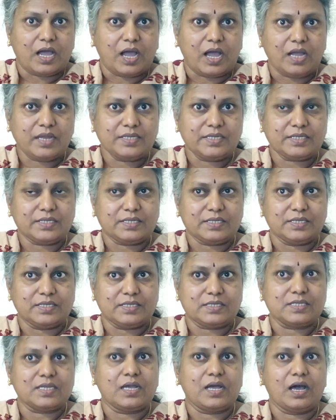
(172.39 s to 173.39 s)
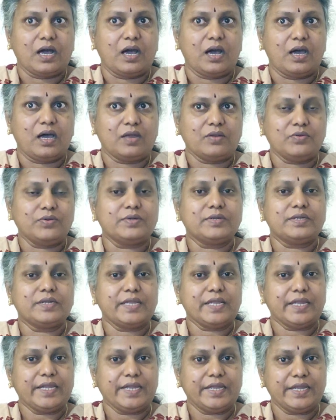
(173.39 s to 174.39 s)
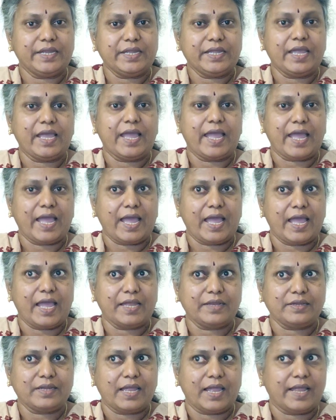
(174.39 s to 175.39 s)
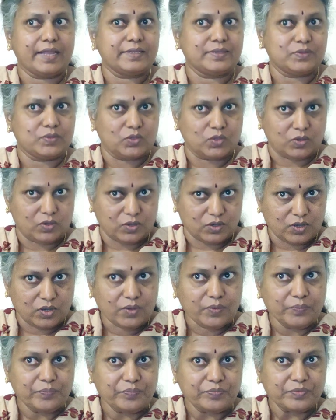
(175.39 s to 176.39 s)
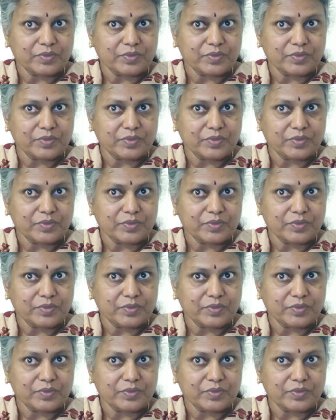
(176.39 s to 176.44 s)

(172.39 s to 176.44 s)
Articles are a, an, and the.